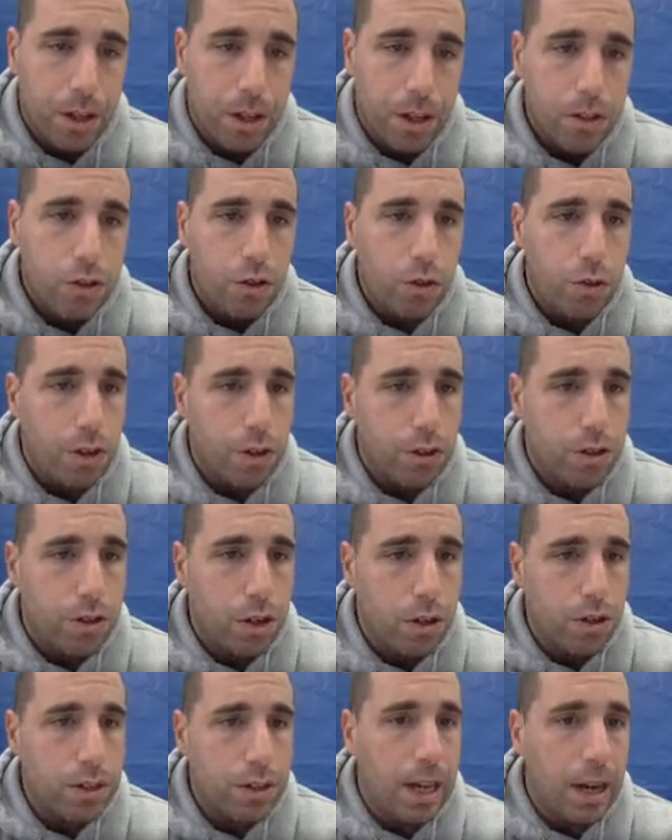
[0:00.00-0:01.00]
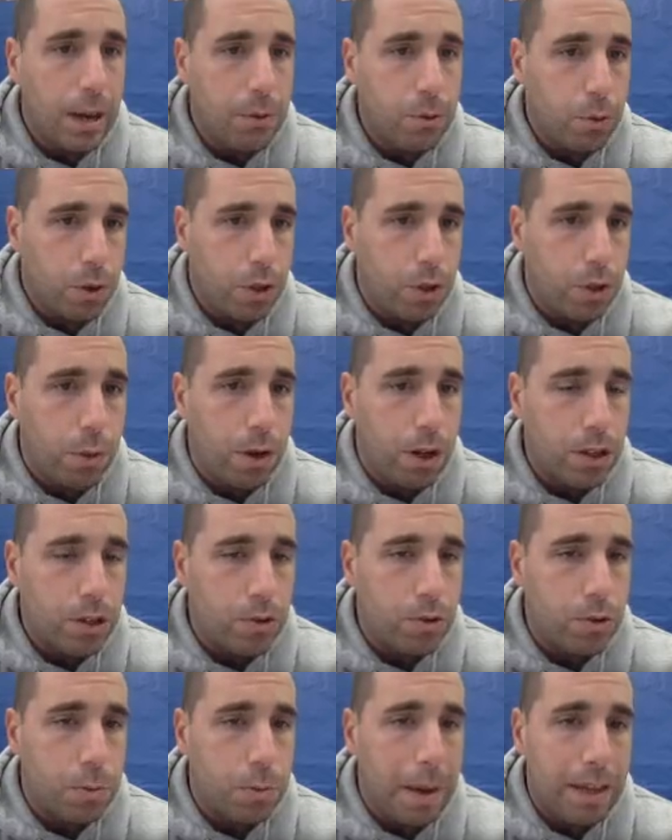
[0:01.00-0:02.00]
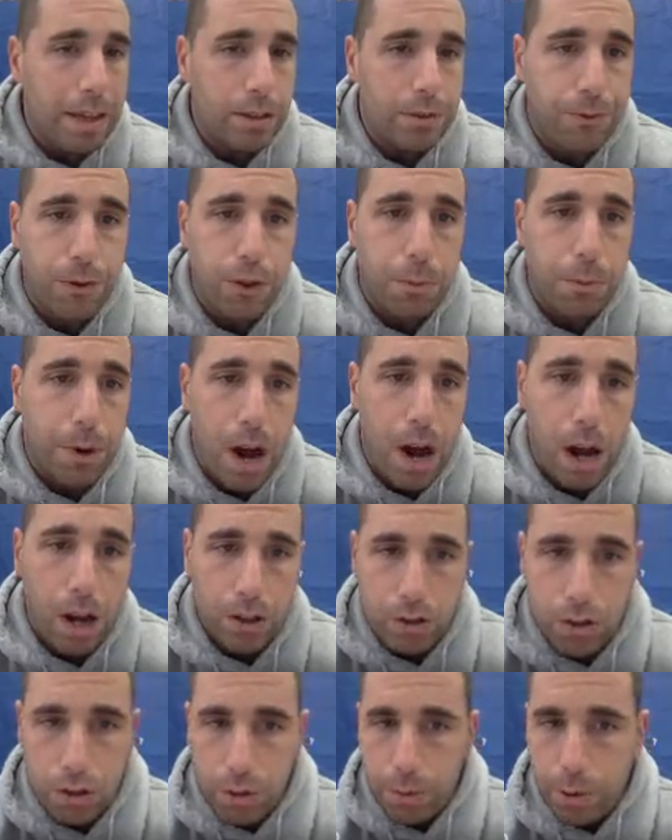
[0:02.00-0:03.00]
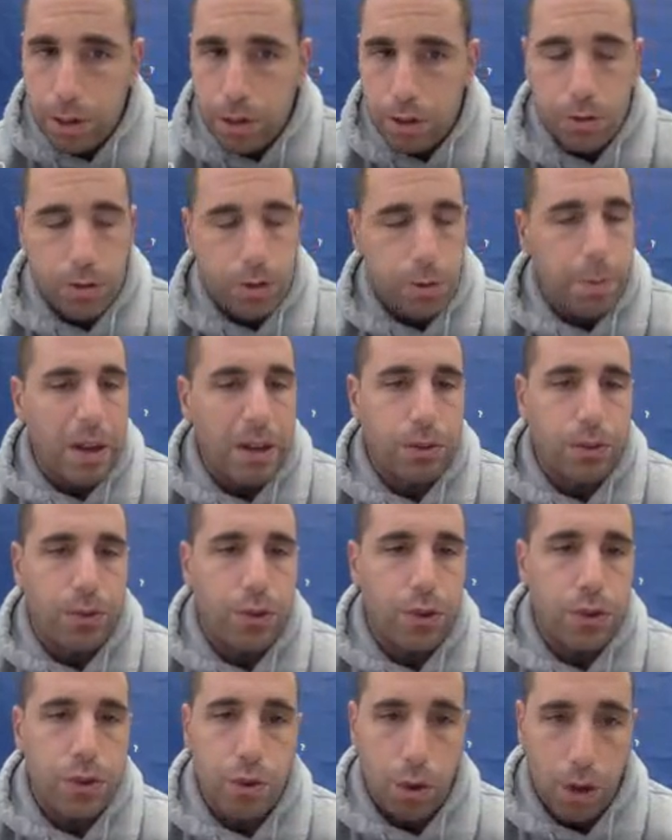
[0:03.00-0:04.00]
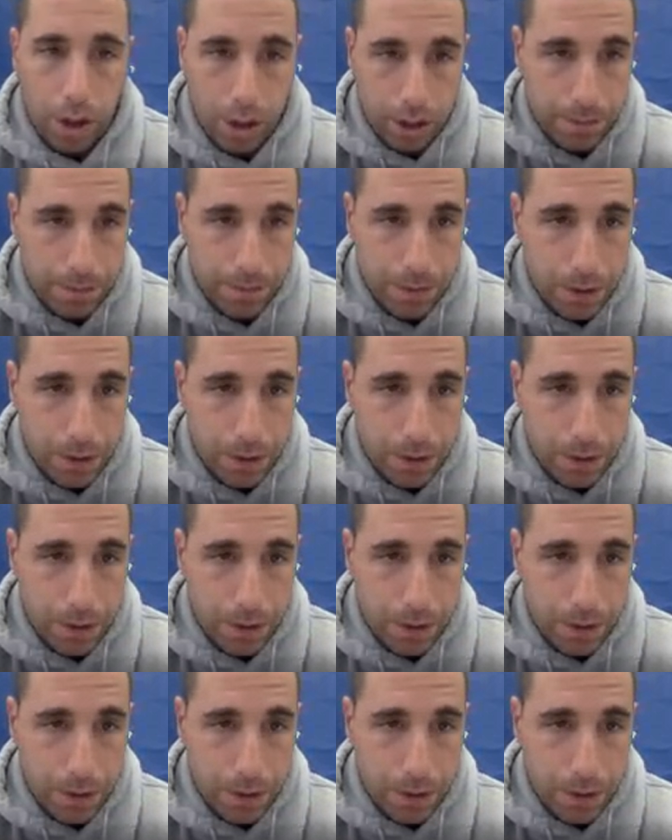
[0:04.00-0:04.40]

So there's certain times where you want to do what's best for the Bronx, or you want to do what's best for New York.